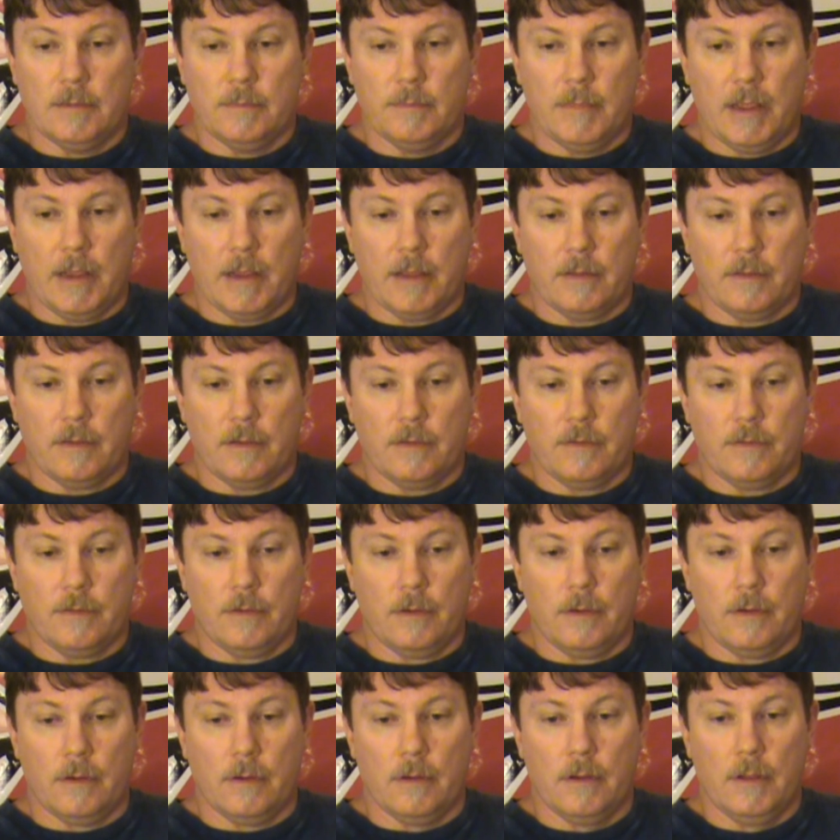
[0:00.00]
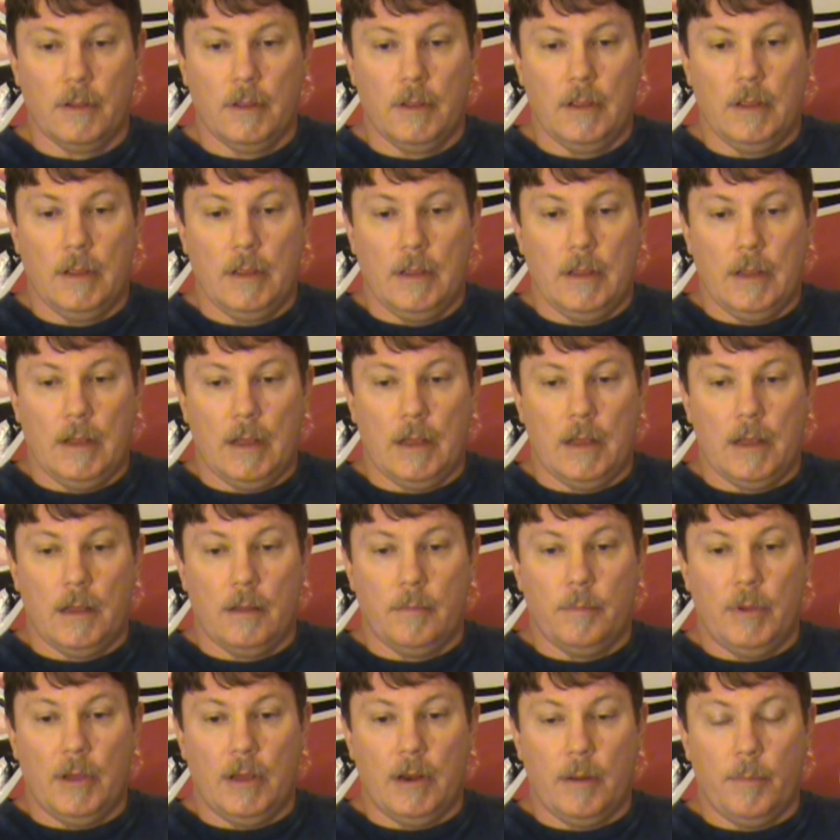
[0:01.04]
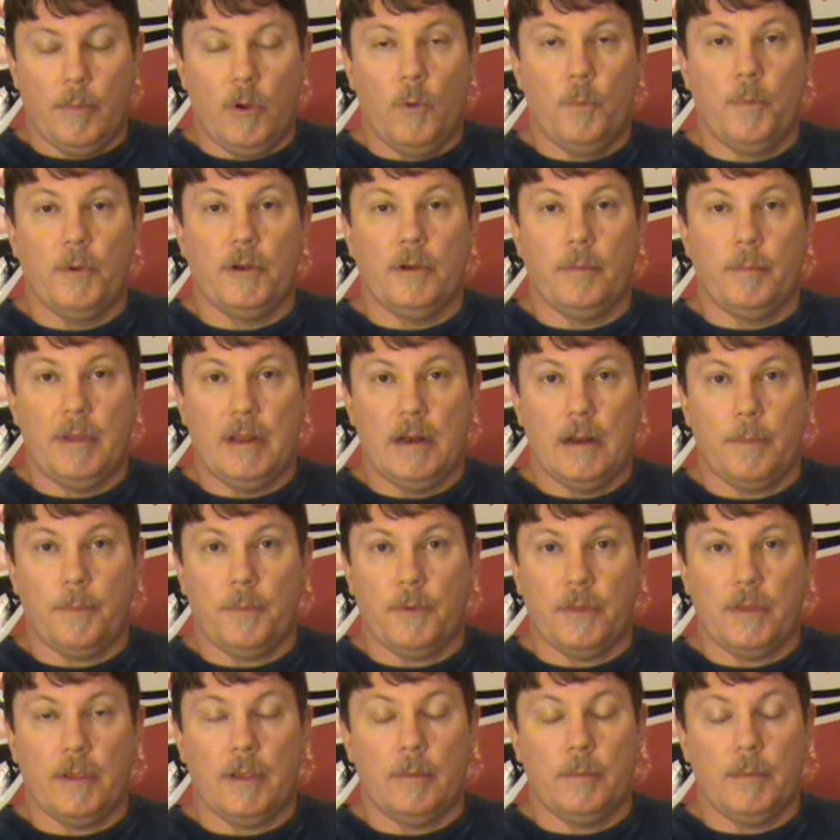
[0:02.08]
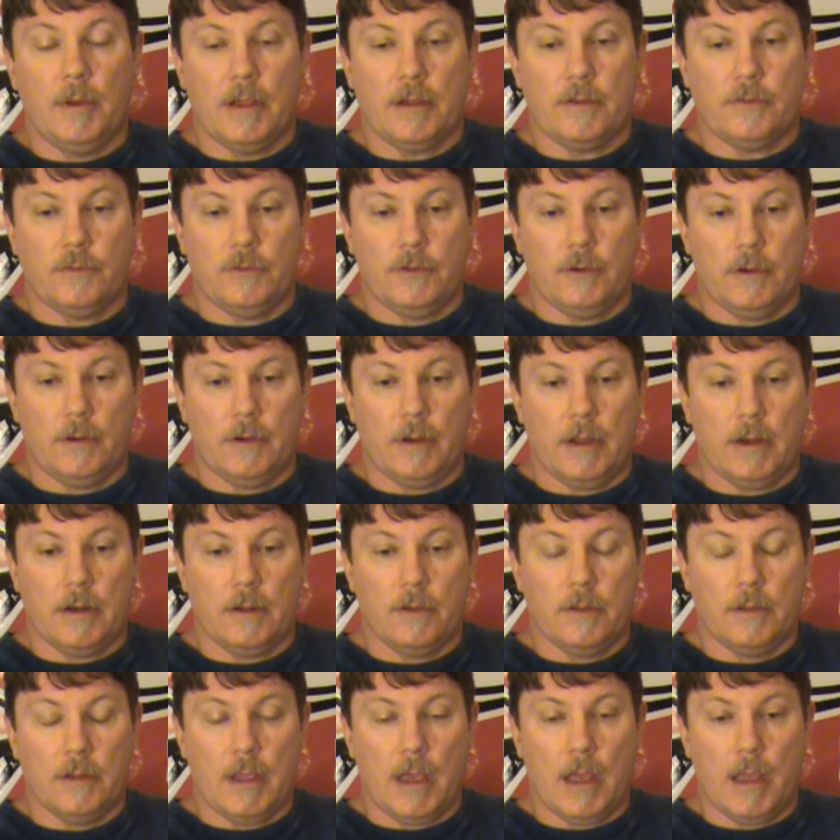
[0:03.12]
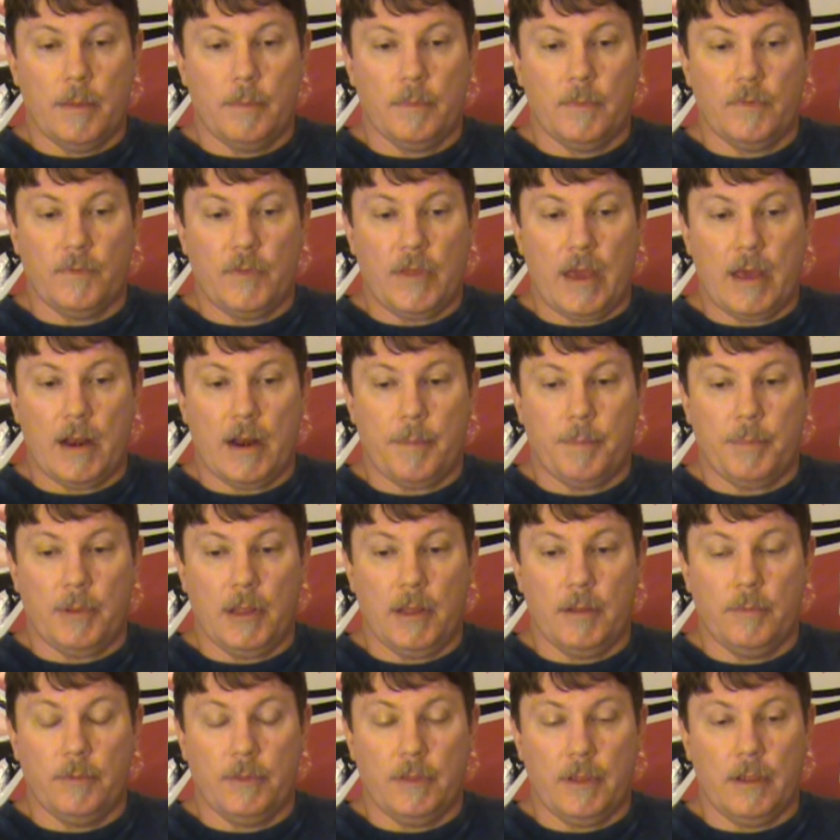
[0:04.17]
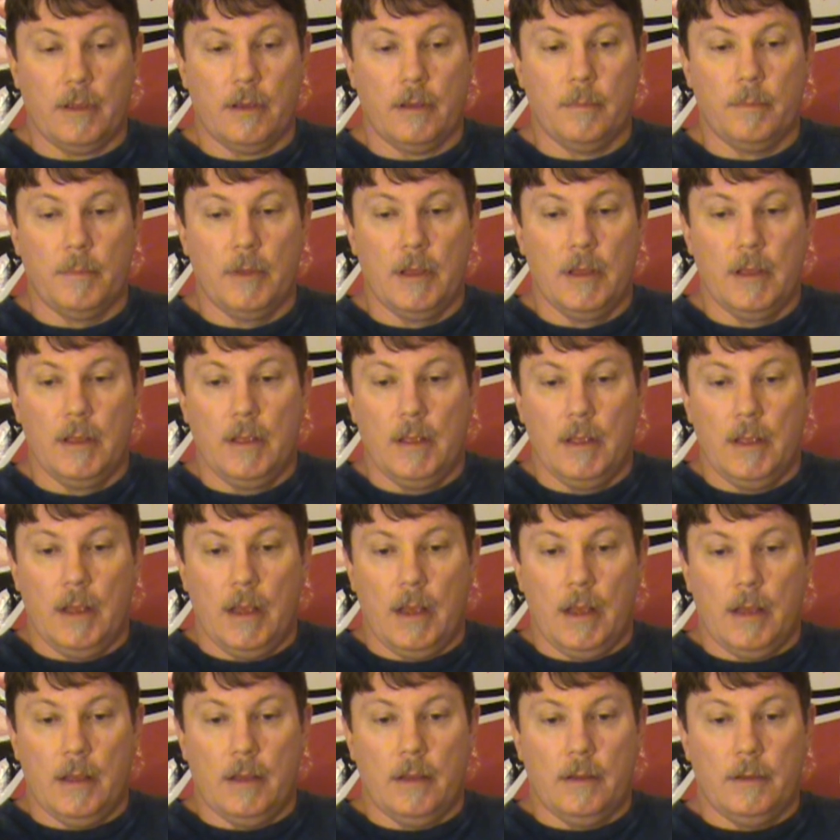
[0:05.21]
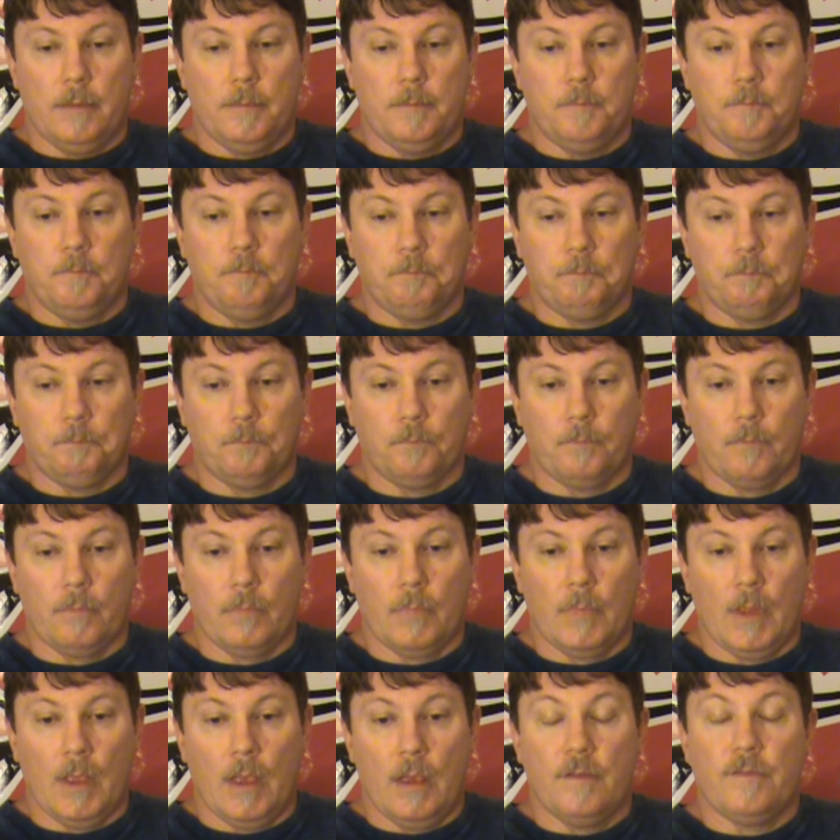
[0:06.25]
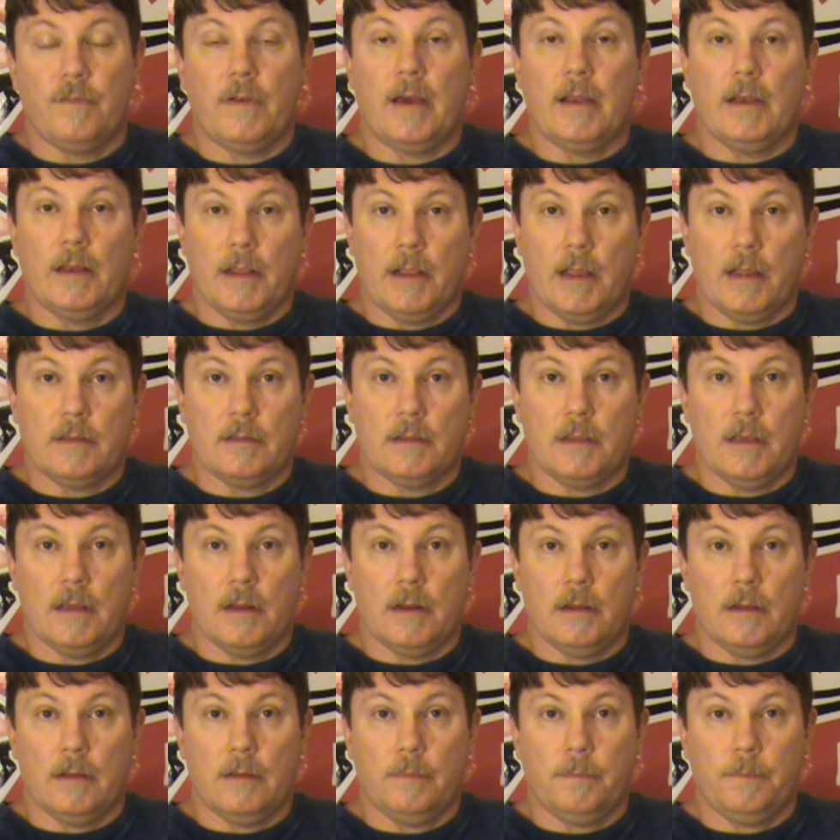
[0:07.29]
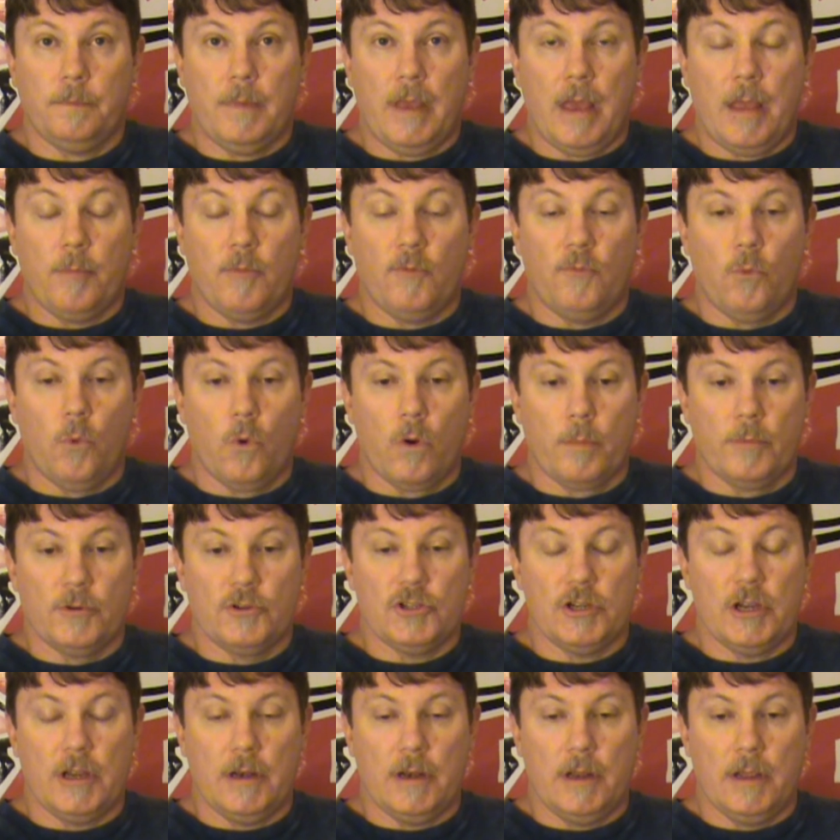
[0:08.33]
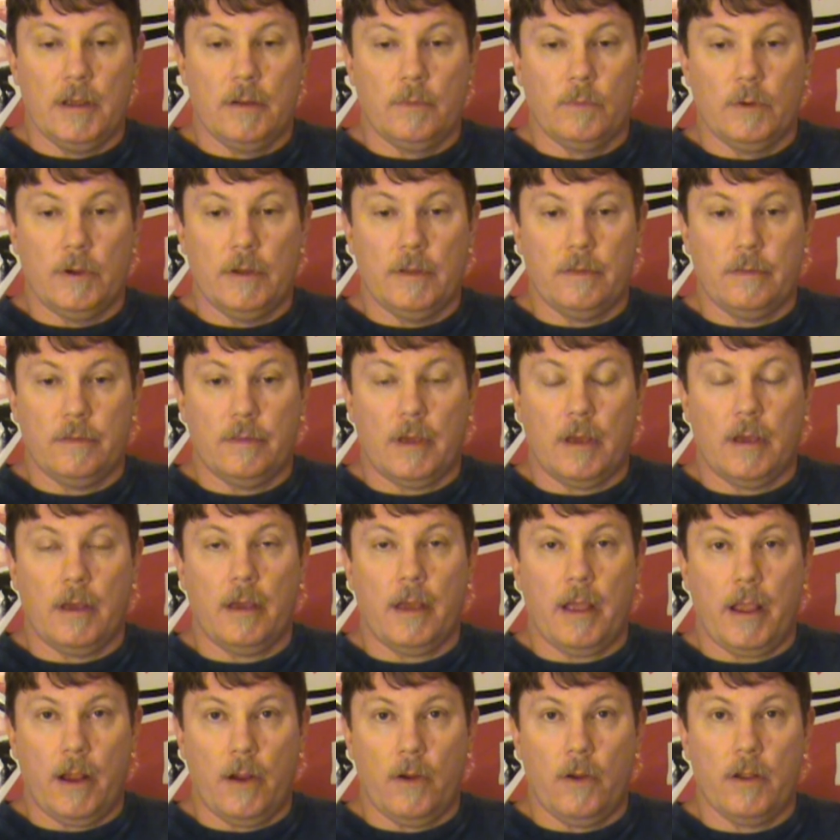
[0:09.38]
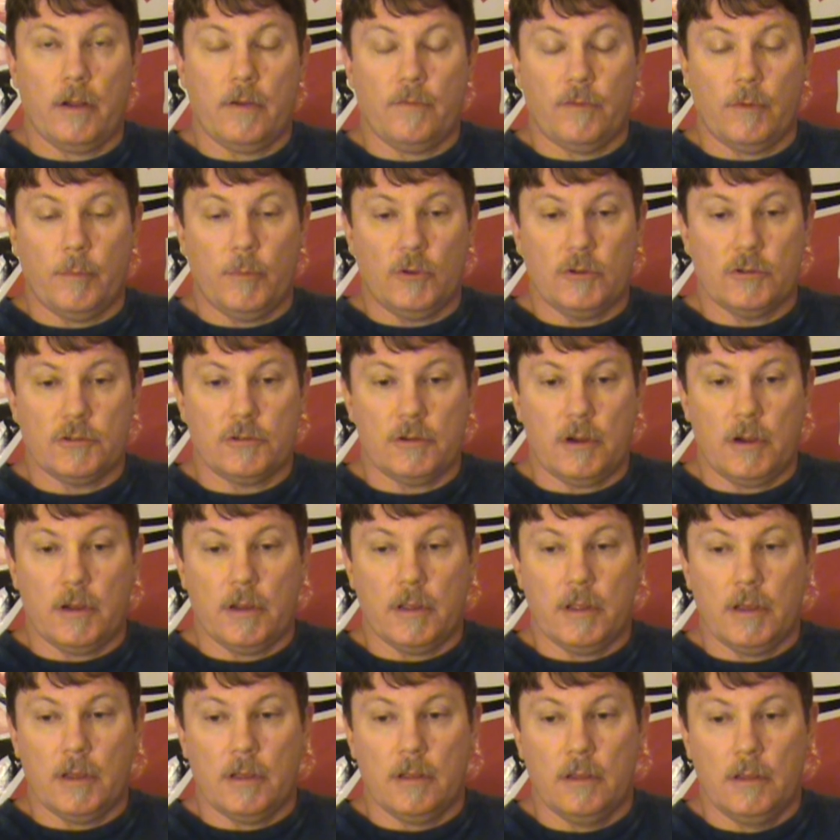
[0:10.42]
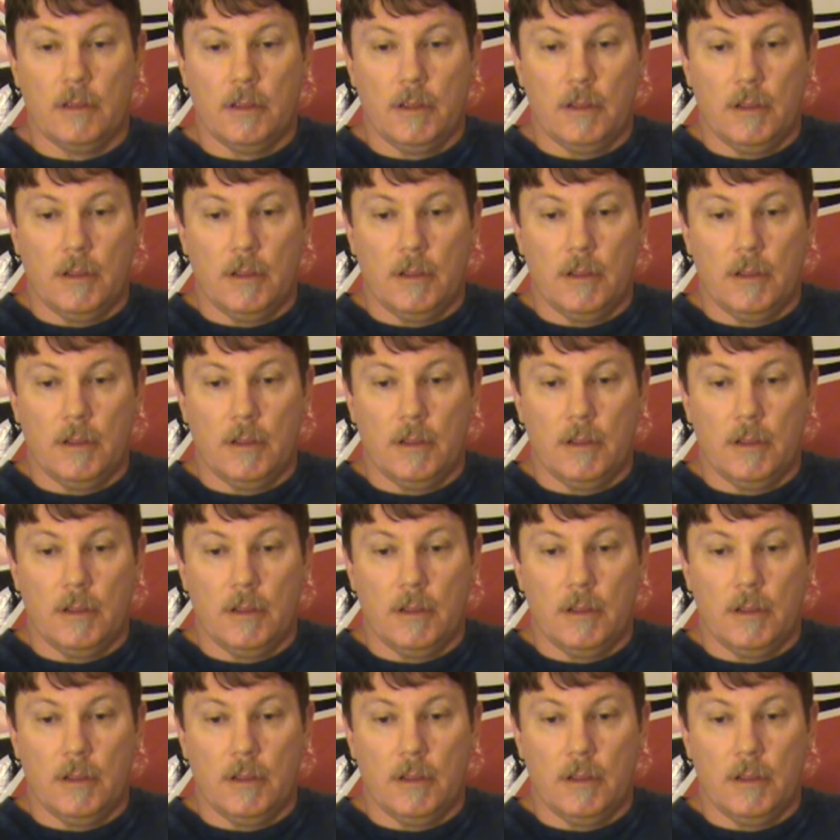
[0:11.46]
didn't make it this year. But I'm hoping to meet up with him next year. Had a good game of that. I played with him. Finally got to get a game of War Machine in with Eric from Australia.